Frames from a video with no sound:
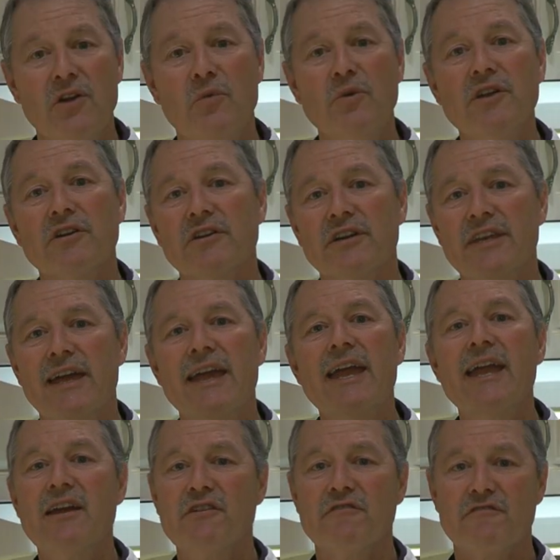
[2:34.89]
We are going
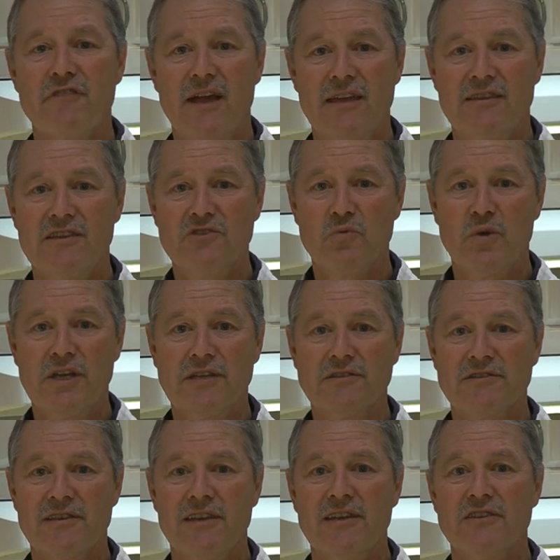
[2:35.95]
to air fry these
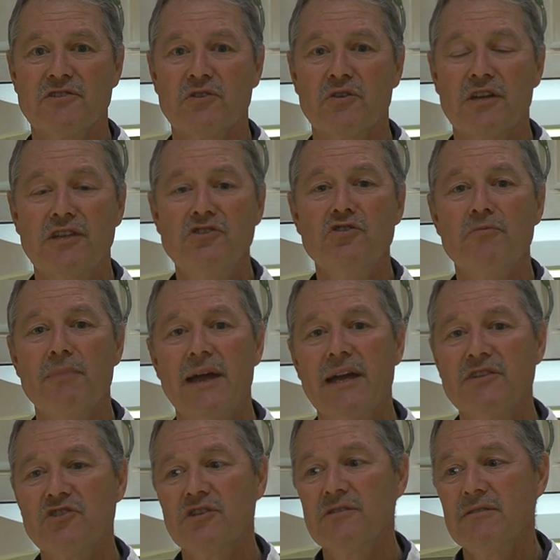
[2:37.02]
wings. So can you
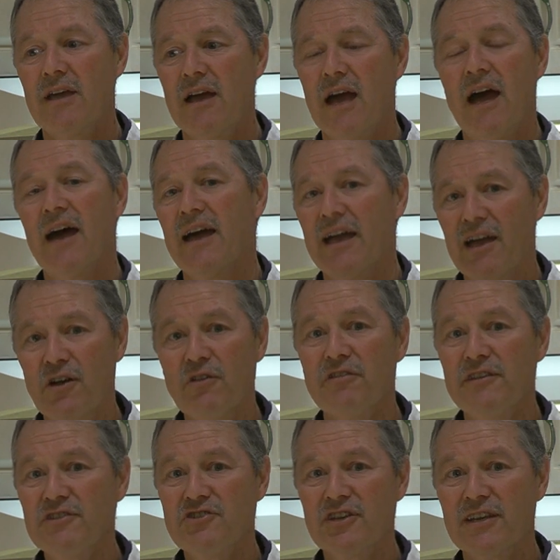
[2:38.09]
imagine a
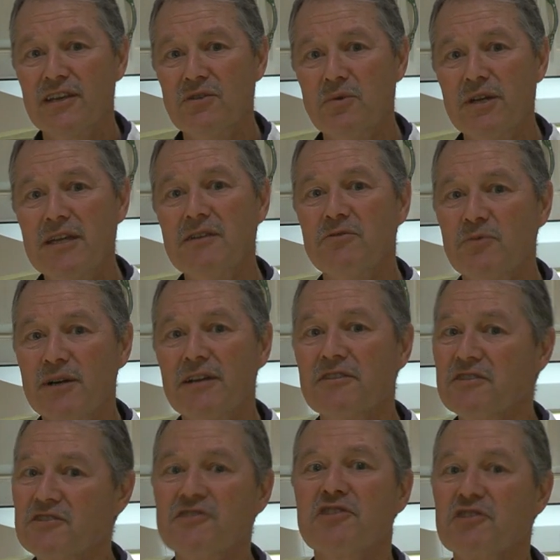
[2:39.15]
healthy chicken wing? Well,
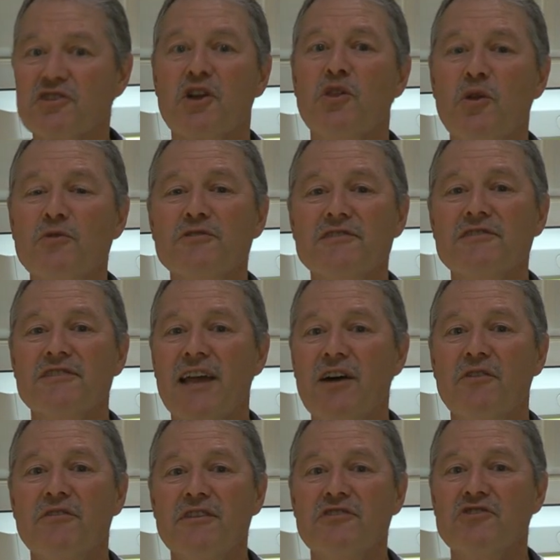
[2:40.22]
this is as close as
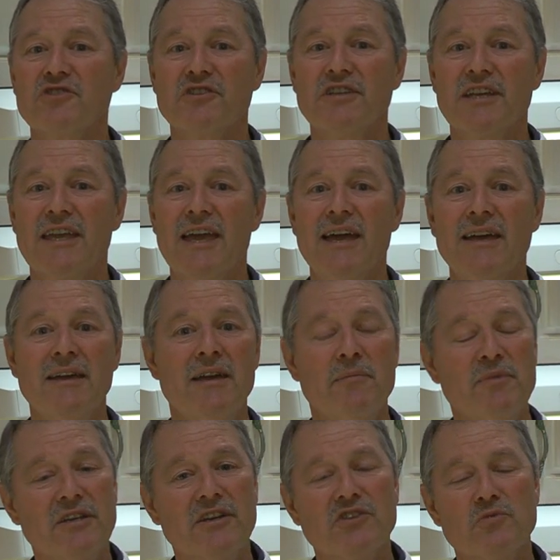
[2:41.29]
healthy as you're going to get
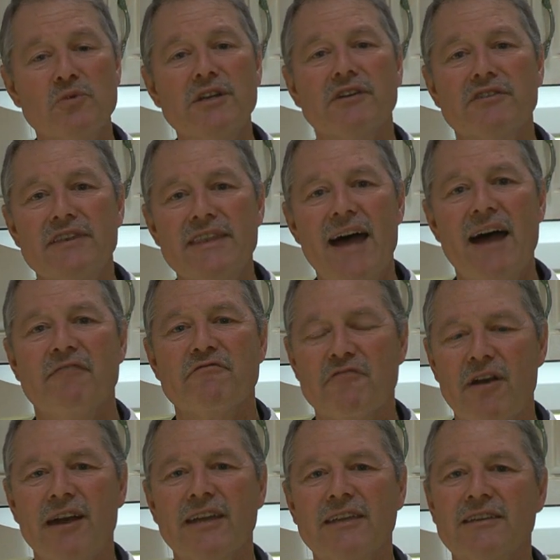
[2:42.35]
because we are not
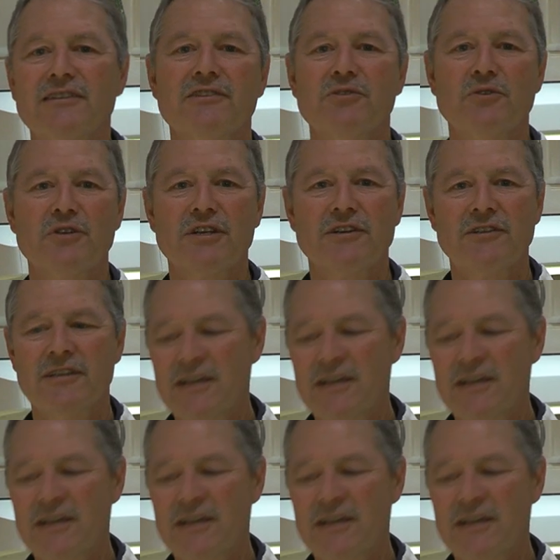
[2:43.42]
frying it in oil.